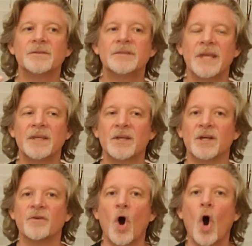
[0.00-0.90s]
taken
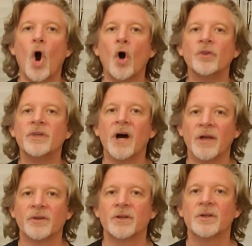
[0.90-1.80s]
care of all the
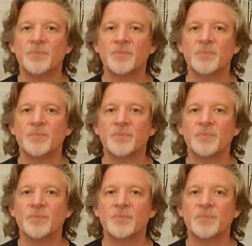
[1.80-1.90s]
other